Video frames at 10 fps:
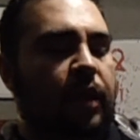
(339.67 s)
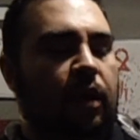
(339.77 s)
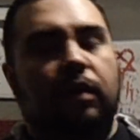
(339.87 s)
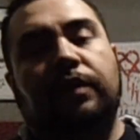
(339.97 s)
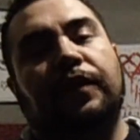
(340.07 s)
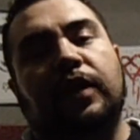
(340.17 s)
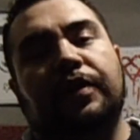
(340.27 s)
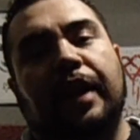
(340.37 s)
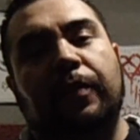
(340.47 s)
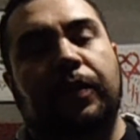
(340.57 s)
all these figures
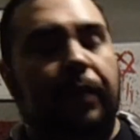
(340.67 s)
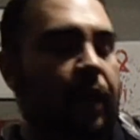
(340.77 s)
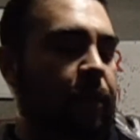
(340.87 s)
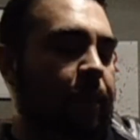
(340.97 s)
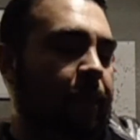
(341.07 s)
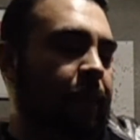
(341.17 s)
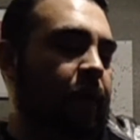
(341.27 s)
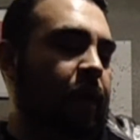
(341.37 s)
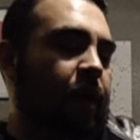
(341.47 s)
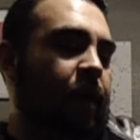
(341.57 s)
came with a belt,
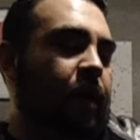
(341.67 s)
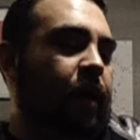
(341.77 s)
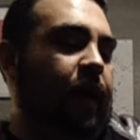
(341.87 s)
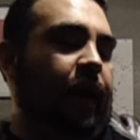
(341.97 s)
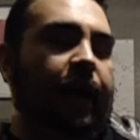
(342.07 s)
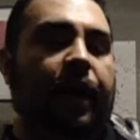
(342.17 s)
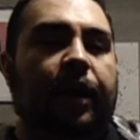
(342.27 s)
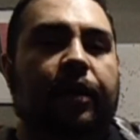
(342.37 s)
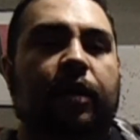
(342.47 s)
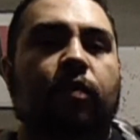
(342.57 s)

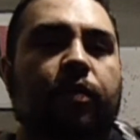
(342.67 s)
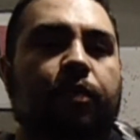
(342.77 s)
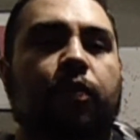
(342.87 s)
and it was